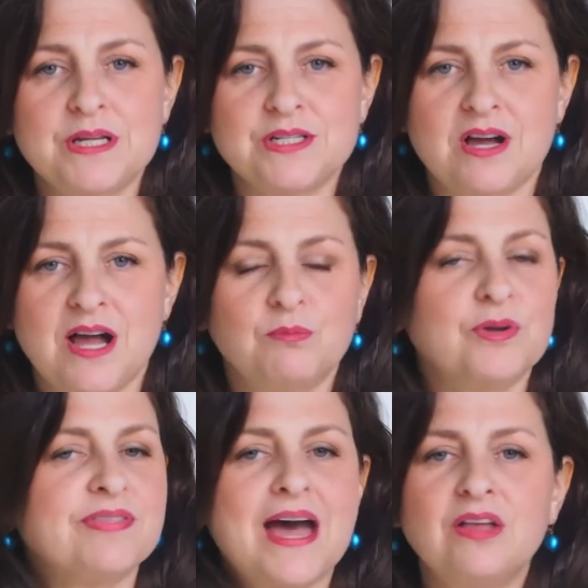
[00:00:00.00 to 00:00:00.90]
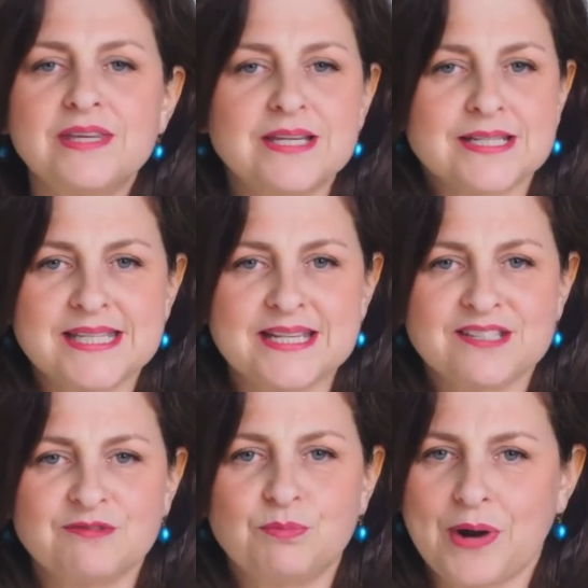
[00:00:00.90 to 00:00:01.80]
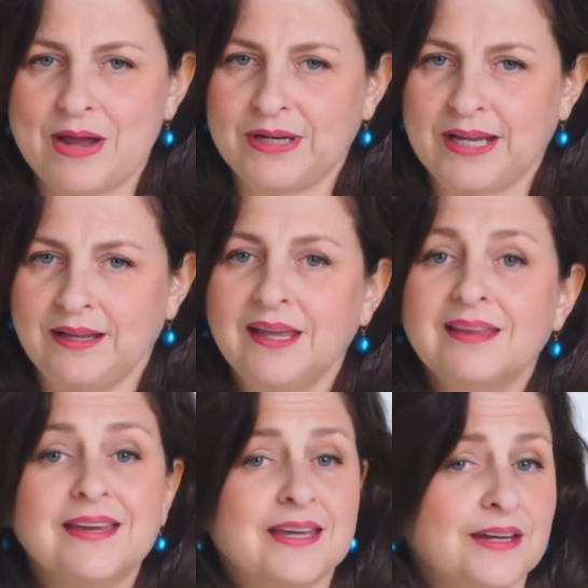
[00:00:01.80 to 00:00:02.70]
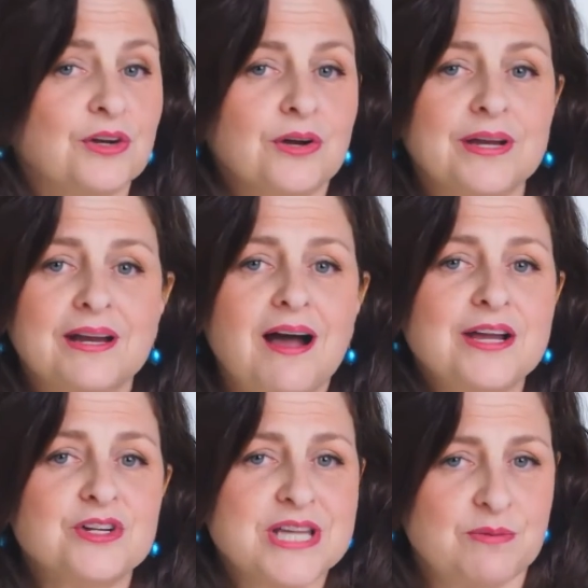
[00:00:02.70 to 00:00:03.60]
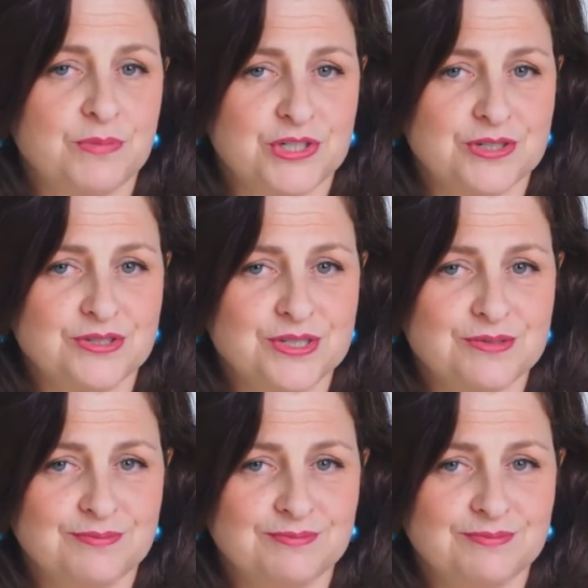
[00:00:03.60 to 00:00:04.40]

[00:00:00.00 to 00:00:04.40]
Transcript: on top without the excessive browning that can occur at higher temperatures.